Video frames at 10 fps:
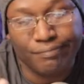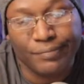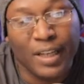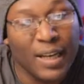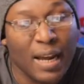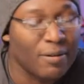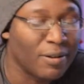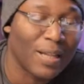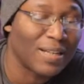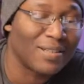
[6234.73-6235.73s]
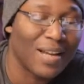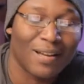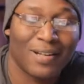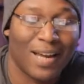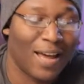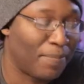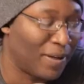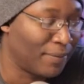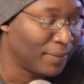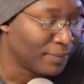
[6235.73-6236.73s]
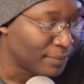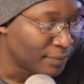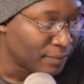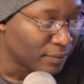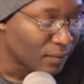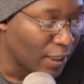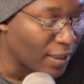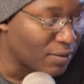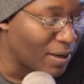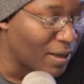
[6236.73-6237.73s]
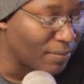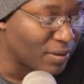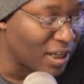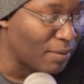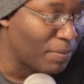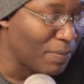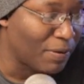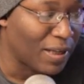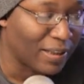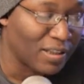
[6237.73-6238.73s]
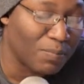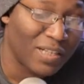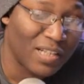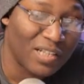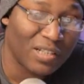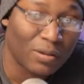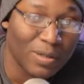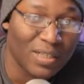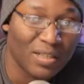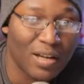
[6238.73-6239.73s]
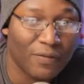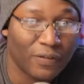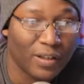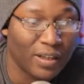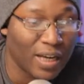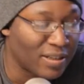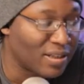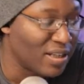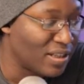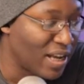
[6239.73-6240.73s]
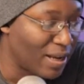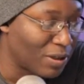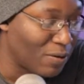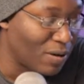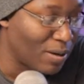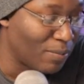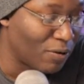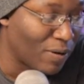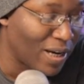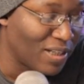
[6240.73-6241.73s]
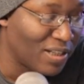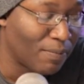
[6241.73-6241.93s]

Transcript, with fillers: i'm not gonna do that's not gonna happen that's why I'm telling people like this PlayStation 3 stuff. Yes, these games are going up crazy in